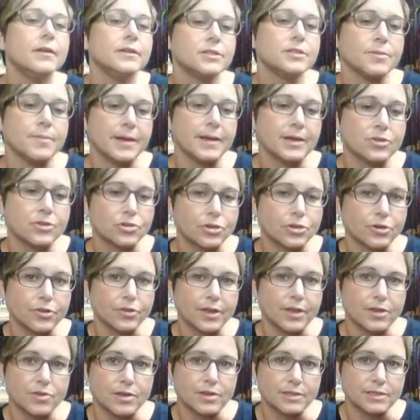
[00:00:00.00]
to make sure
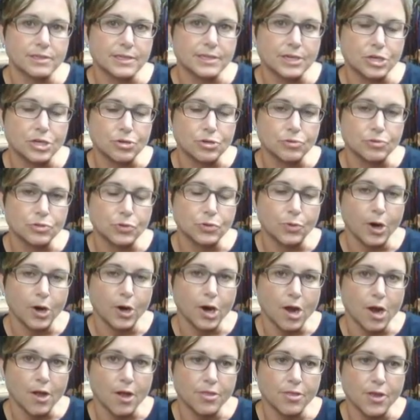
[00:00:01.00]
that you continue to
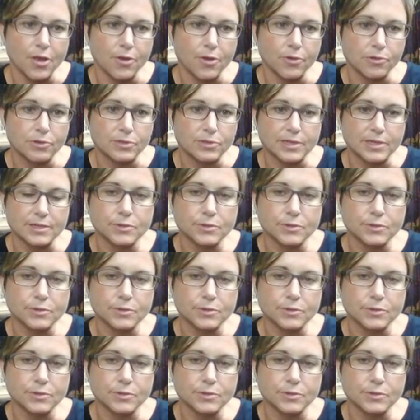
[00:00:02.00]
work on those,